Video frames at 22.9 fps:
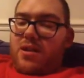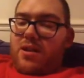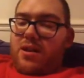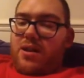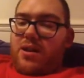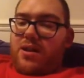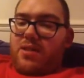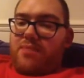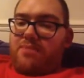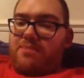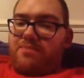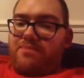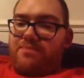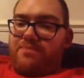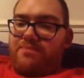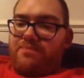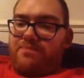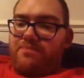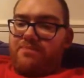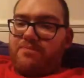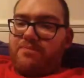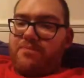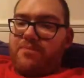
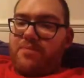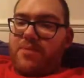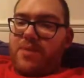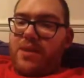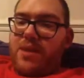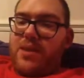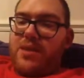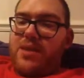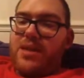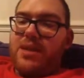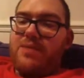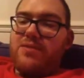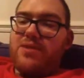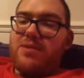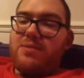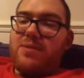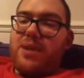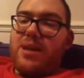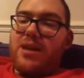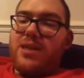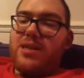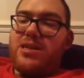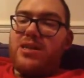Divas
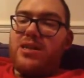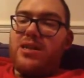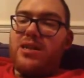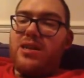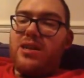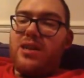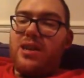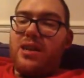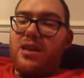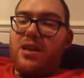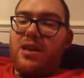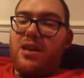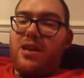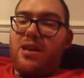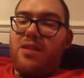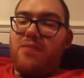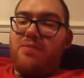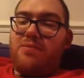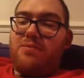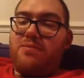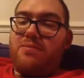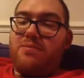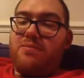match,
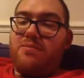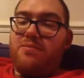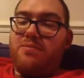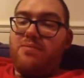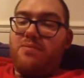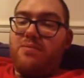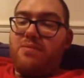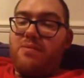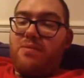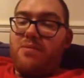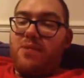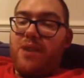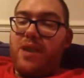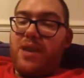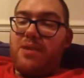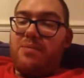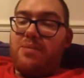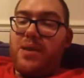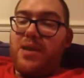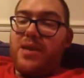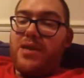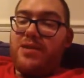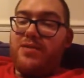we had
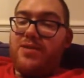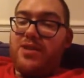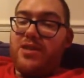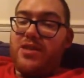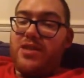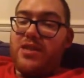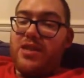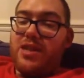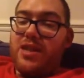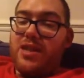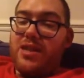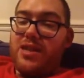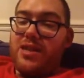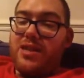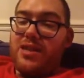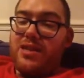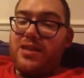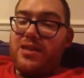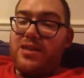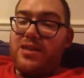Paige v Charlotte.